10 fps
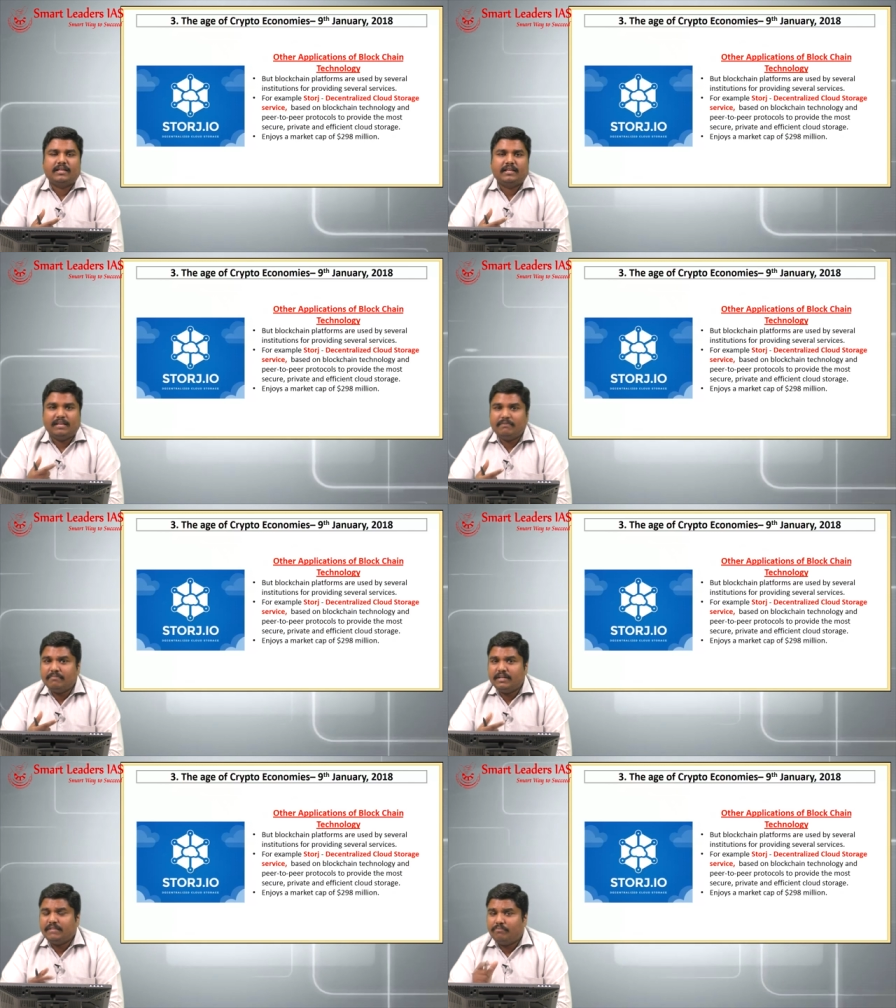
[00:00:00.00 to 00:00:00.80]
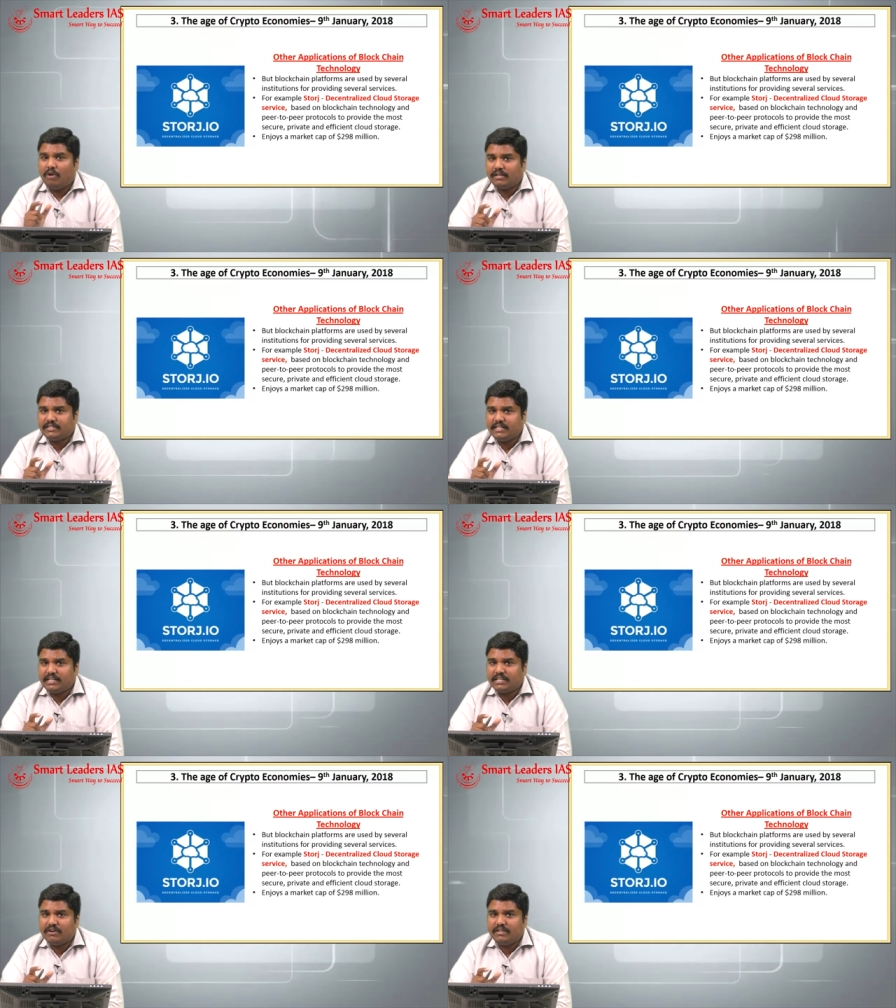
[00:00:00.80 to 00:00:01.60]
Remember, blockchain
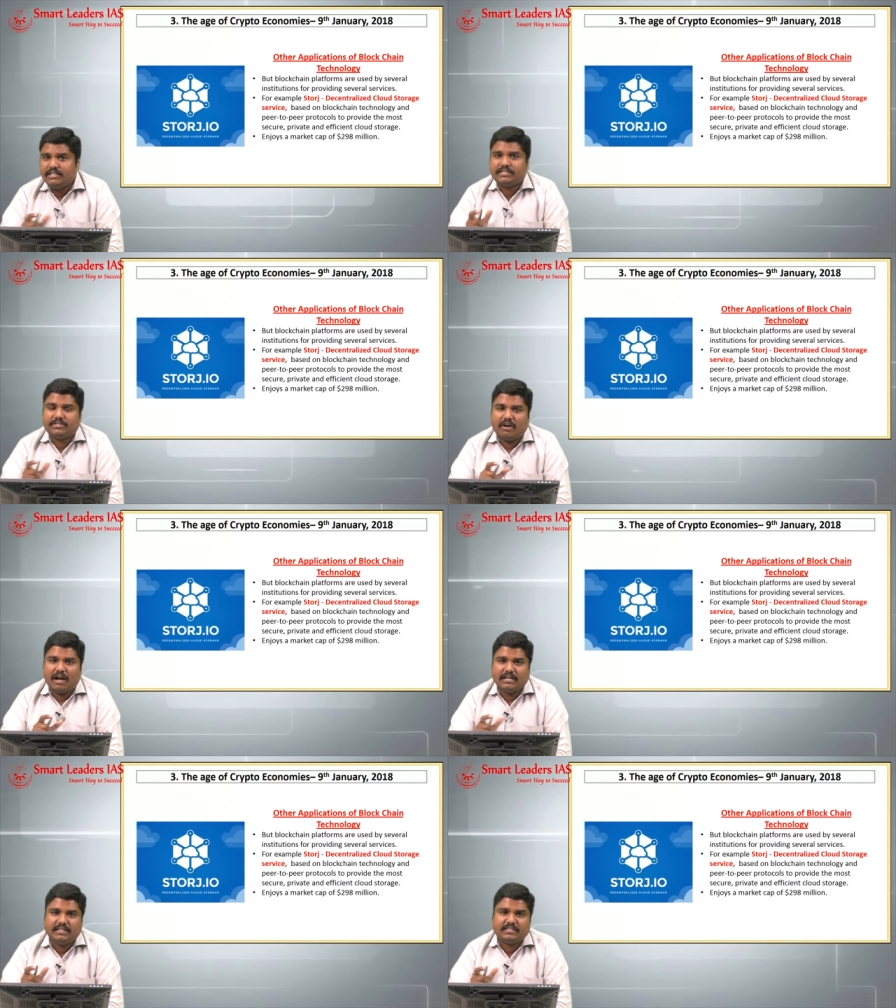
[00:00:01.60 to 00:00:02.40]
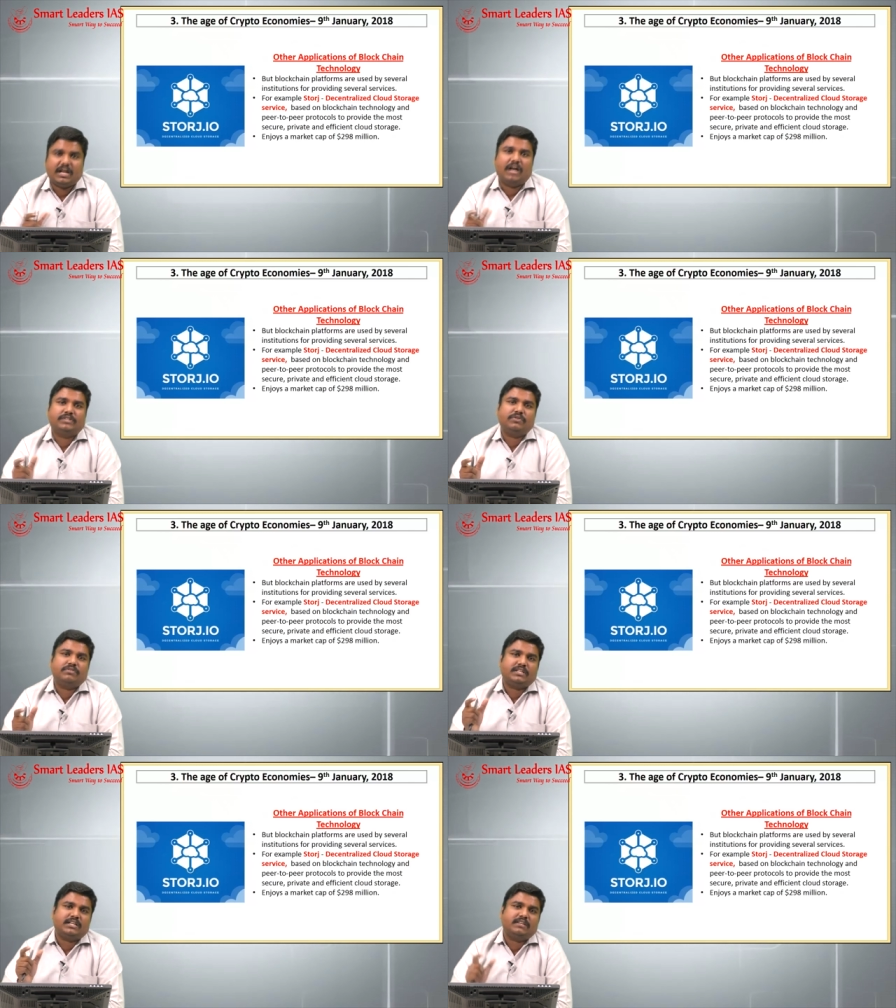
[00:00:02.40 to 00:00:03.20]
technology is not just
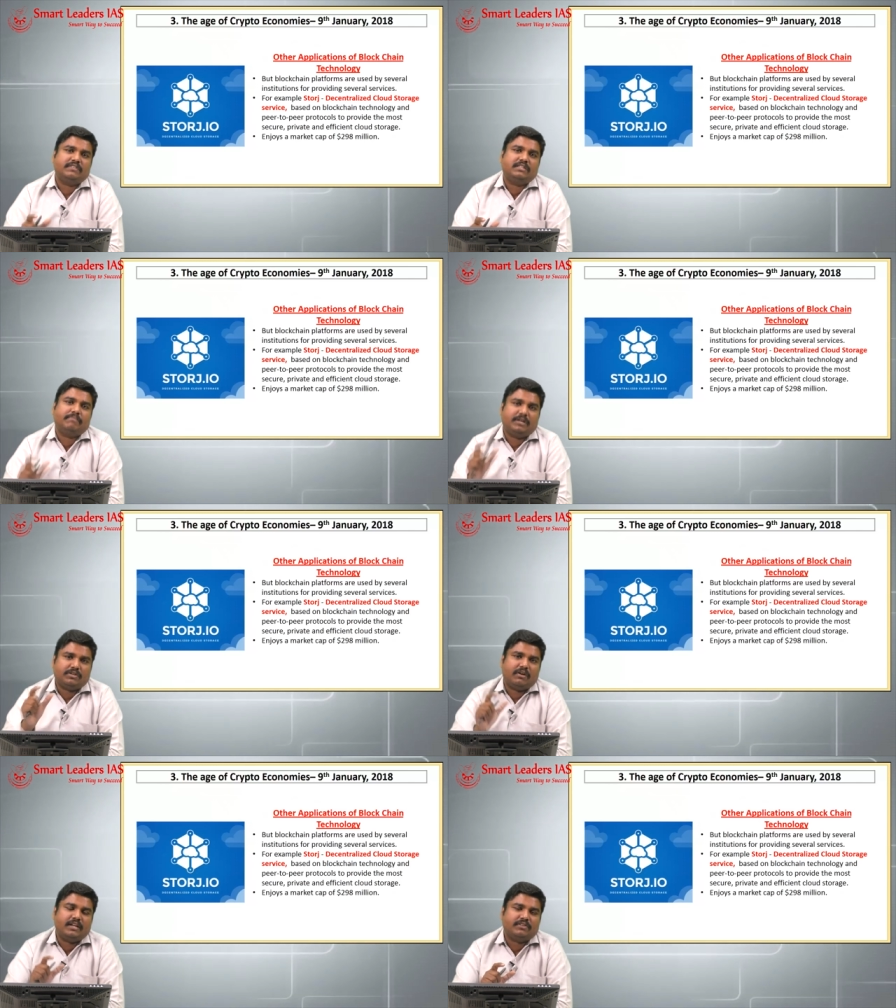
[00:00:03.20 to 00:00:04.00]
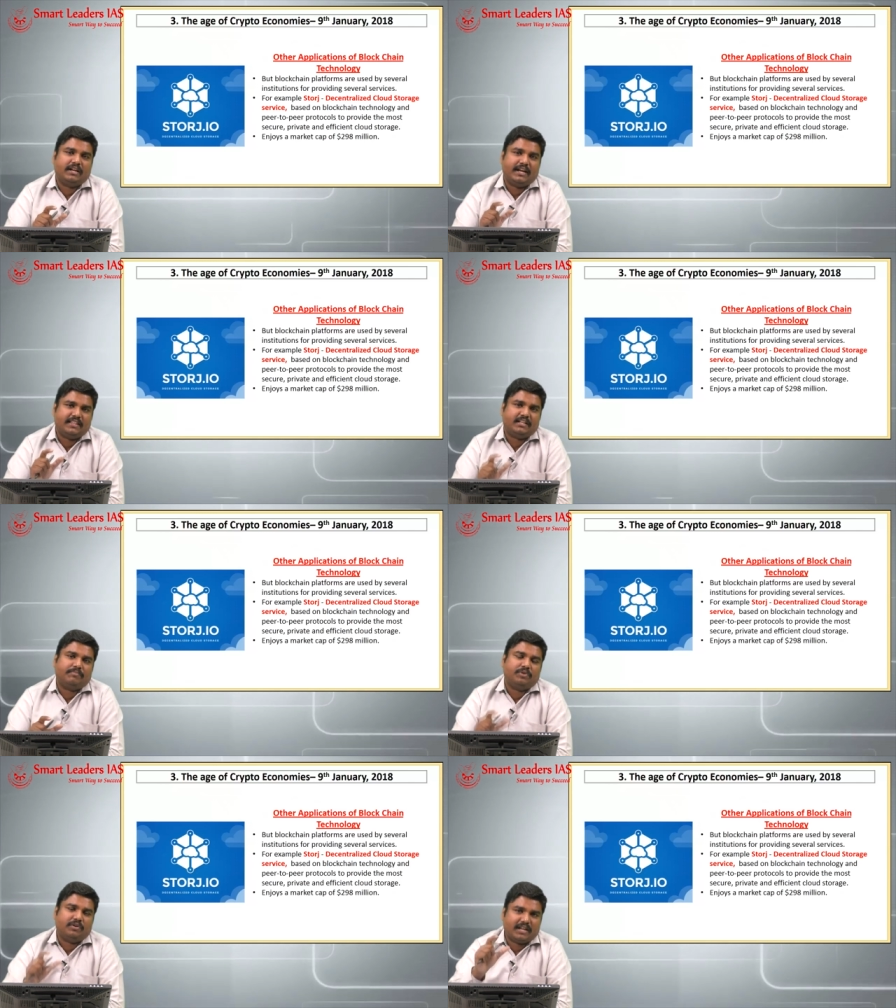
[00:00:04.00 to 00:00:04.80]
associated with Bitcoins or any other
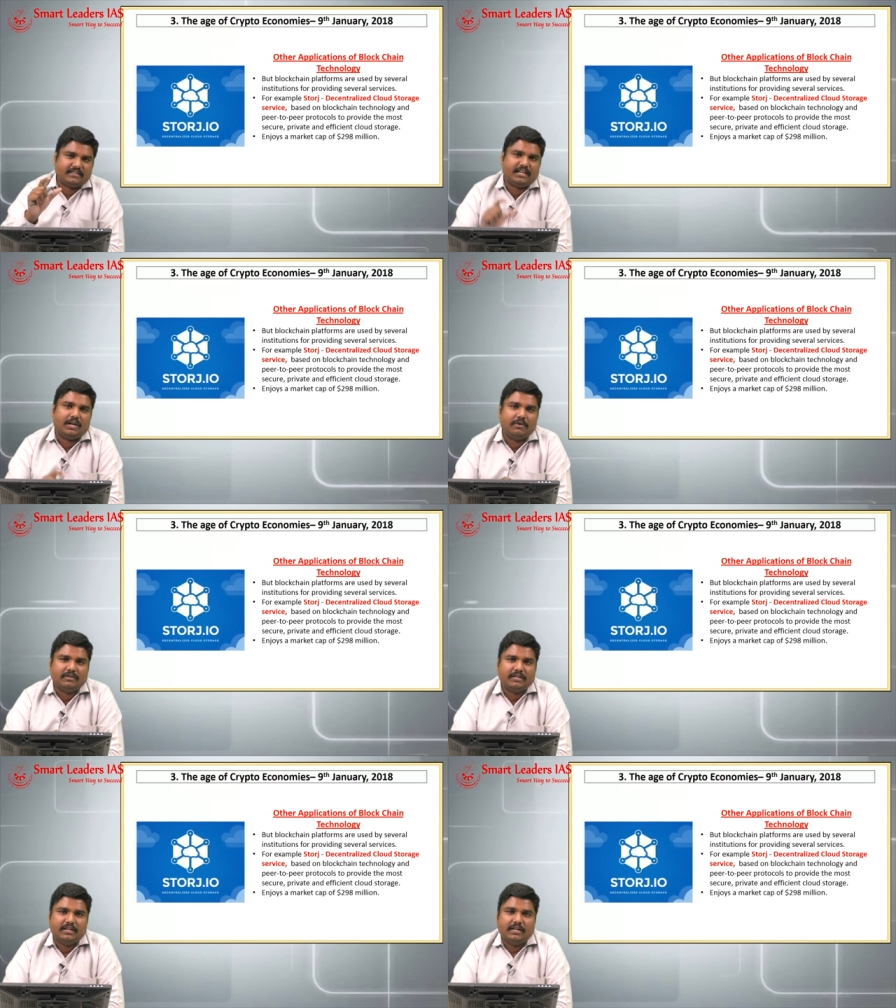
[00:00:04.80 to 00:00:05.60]
cryptocurrency alone.